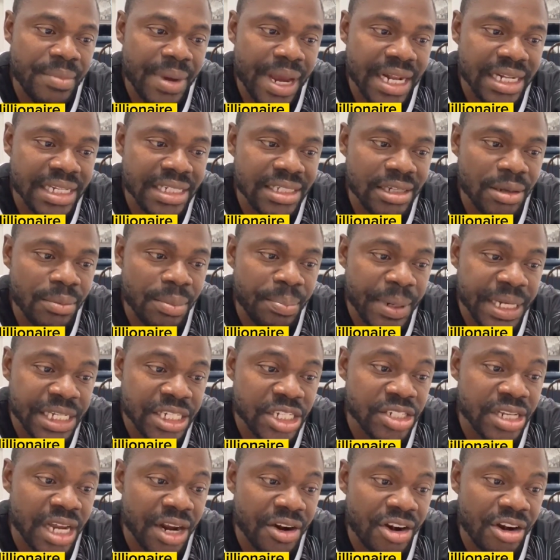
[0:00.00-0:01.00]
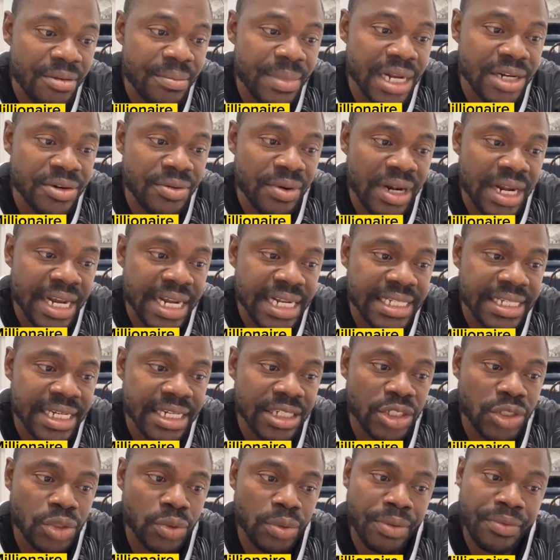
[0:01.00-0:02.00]
related to a residence? So that's the
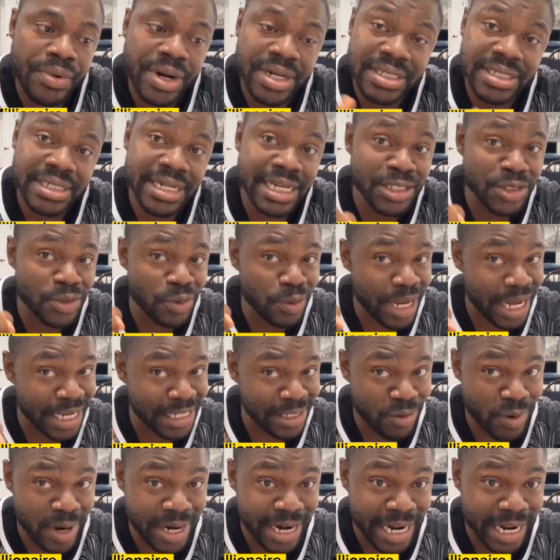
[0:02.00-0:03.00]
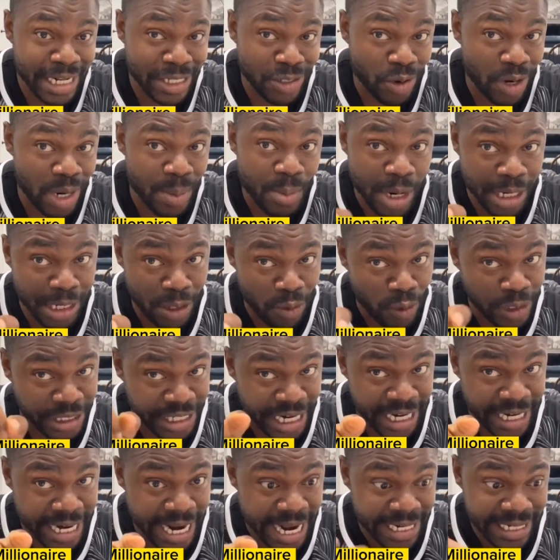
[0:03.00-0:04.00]
one I talk about. They will check that. You have to
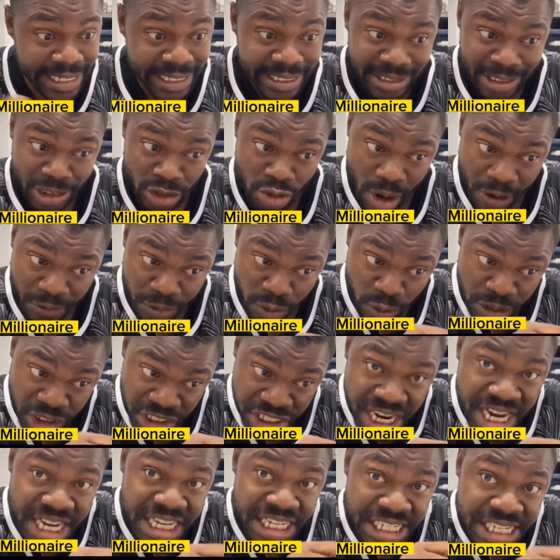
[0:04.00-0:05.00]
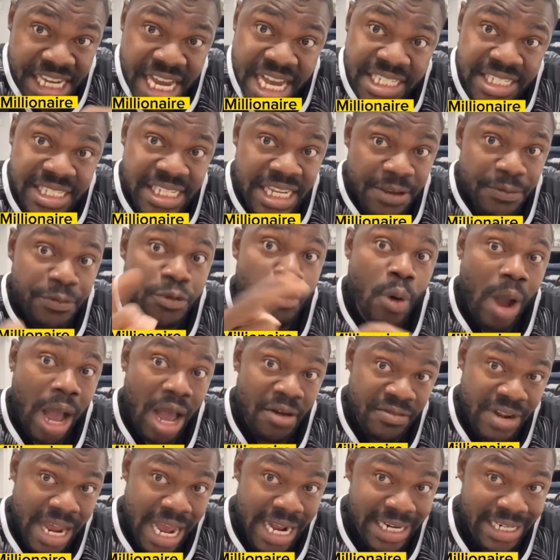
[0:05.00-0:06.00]
check yes if you have that. Because you
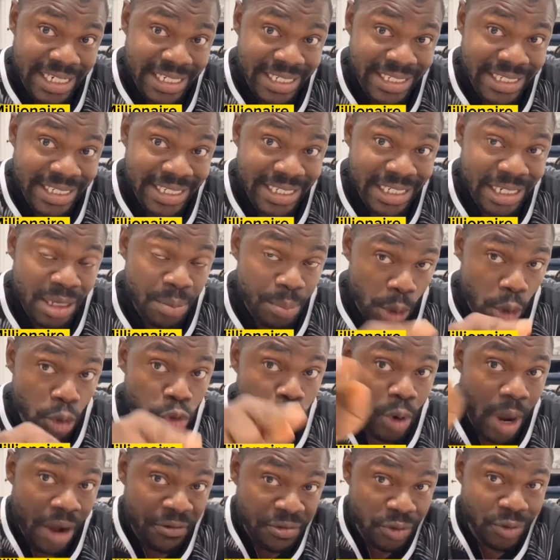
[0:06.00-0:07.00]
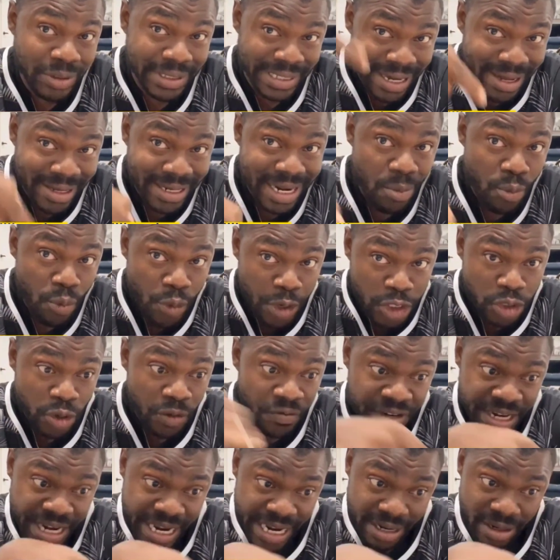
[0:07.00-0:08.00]
have to tell them which of the evidences you
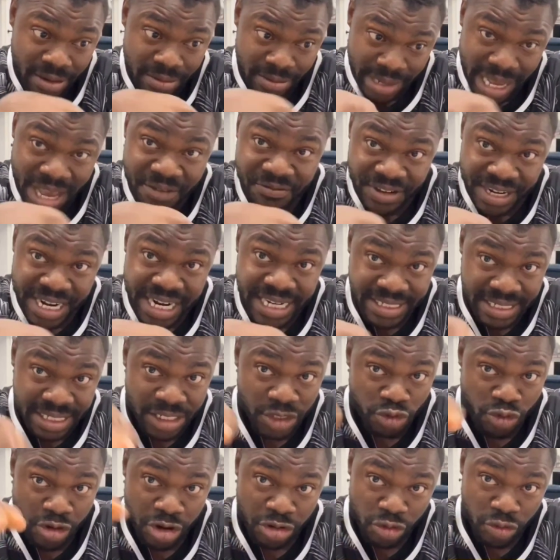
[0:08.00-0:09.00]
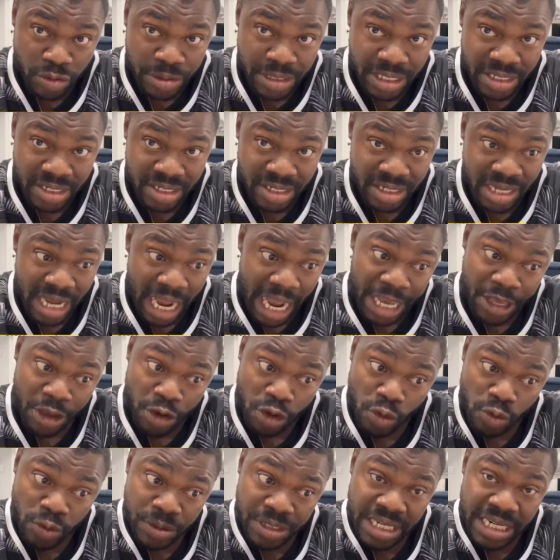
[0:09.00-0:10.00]
are using. Are you using lease agreement,
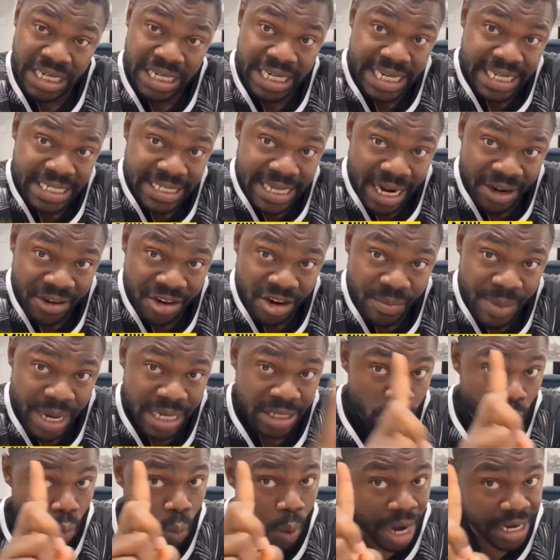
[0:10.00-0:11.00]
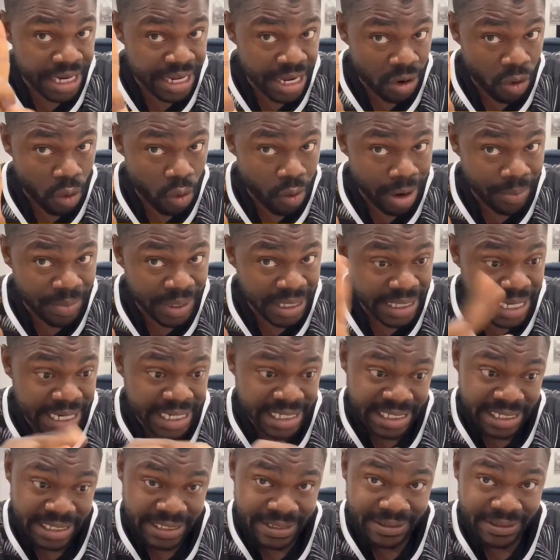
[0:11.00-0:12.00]
1 year cohabitation, or a
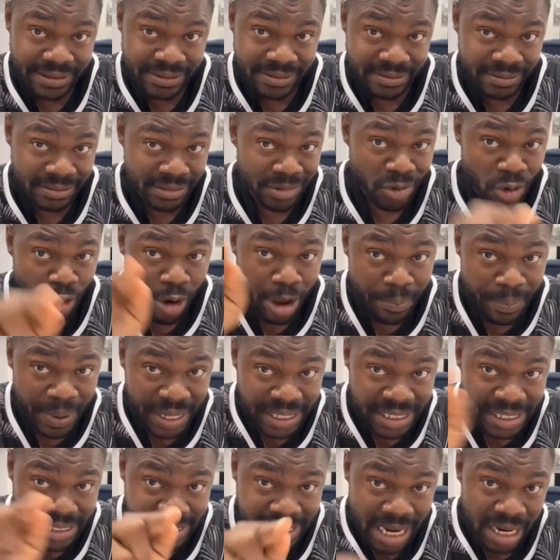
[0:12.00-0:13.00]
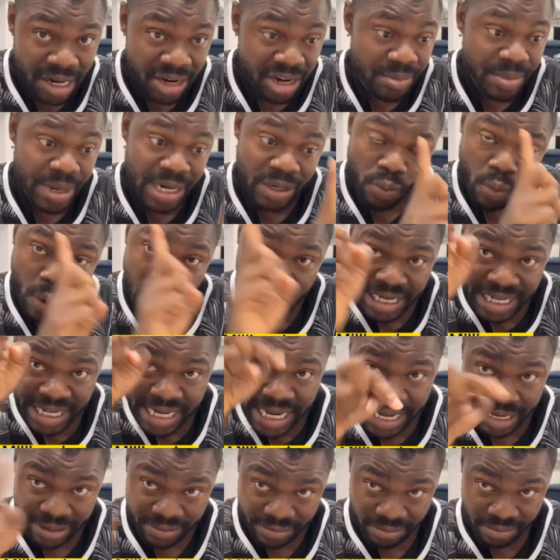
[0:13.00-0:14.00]
purchase agreement, 1 year?
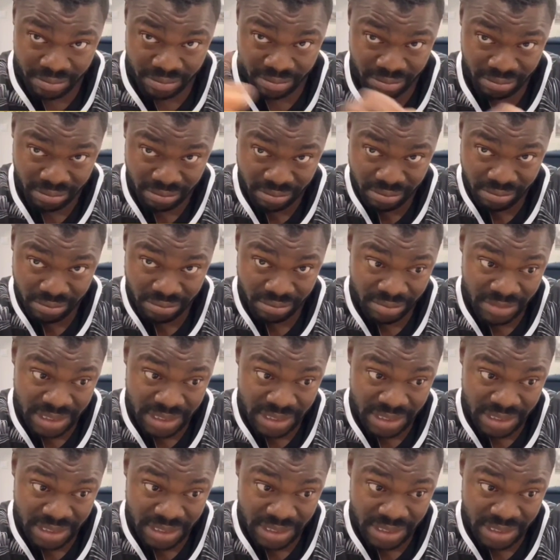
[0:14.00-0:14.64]
If yes, you check that